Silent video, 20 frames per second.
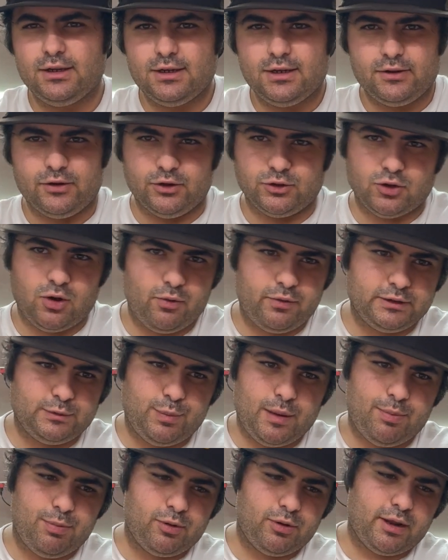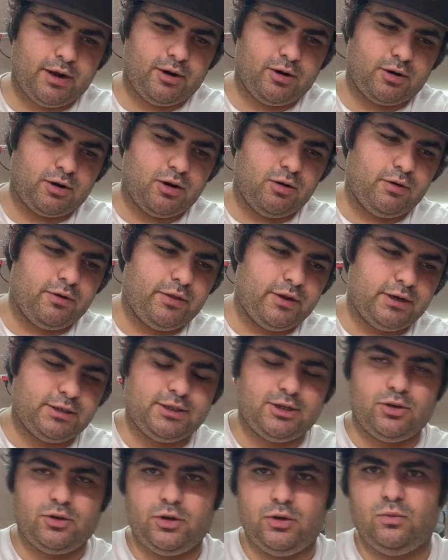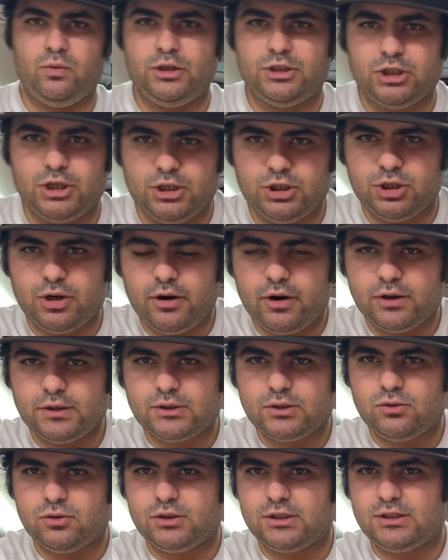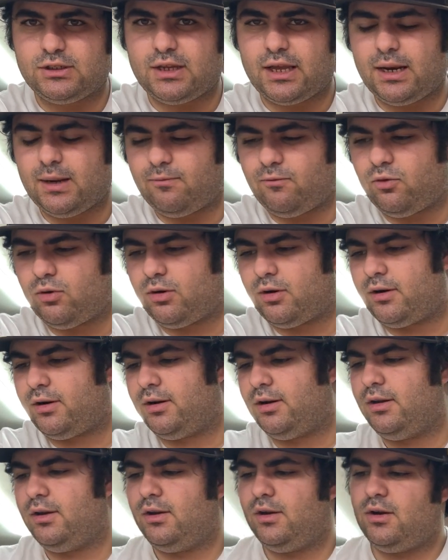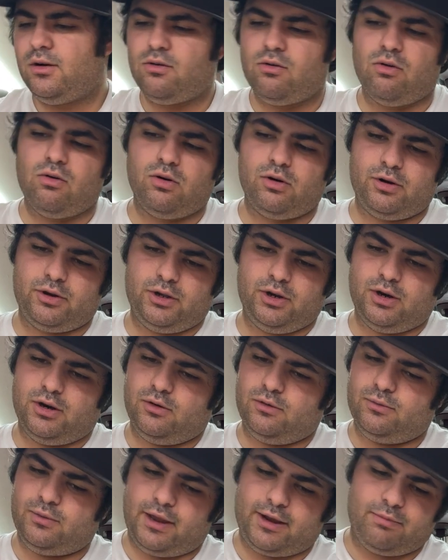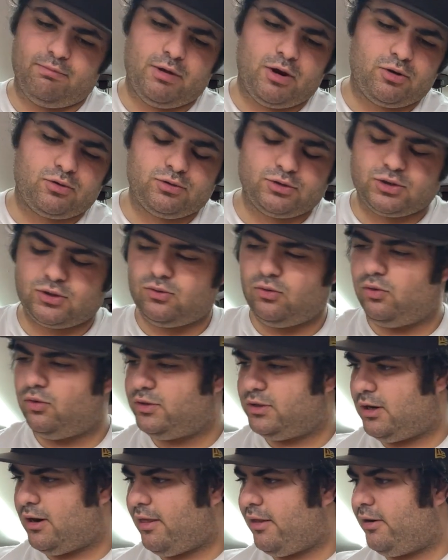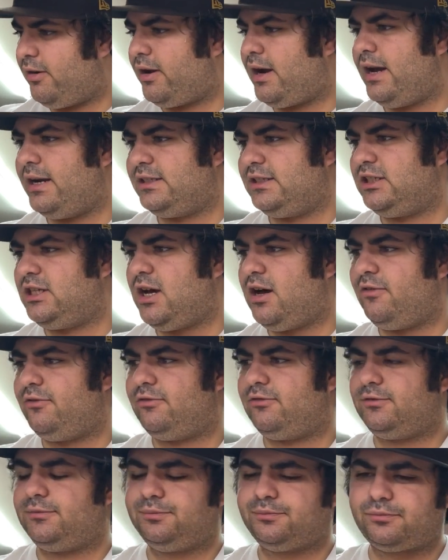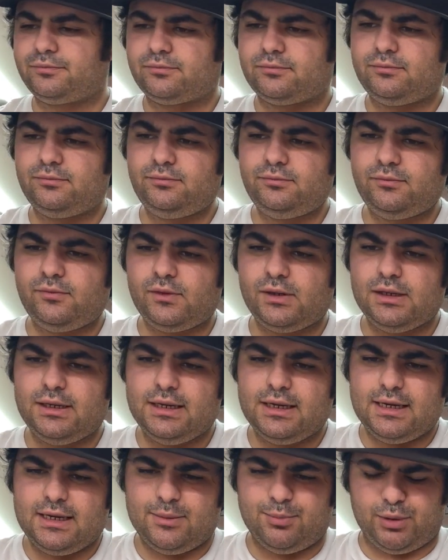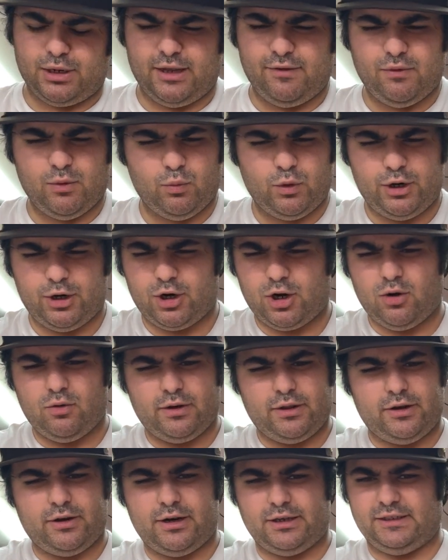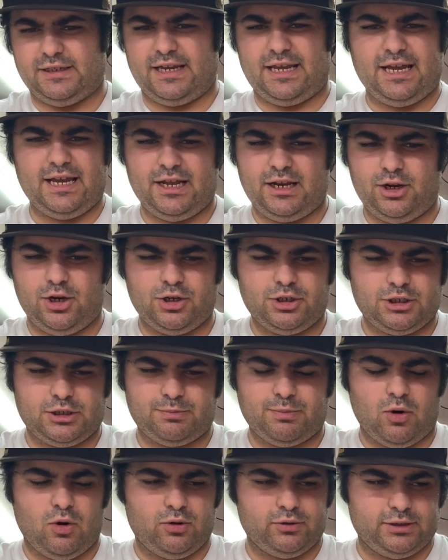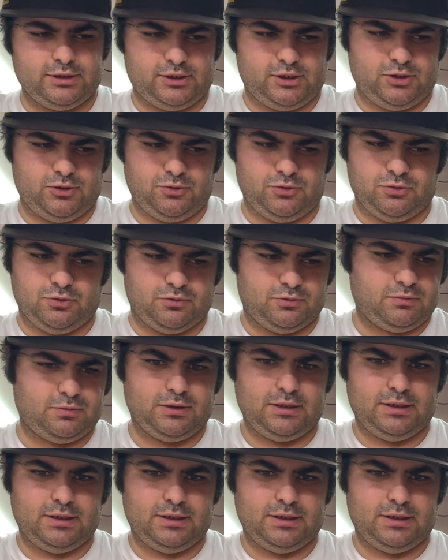There's always people that are going there telling you which engineering schools to sign up for, or, you know, like medical schools and all that other kind of stuff. But even when you're going there as a kid, you're just beholden to,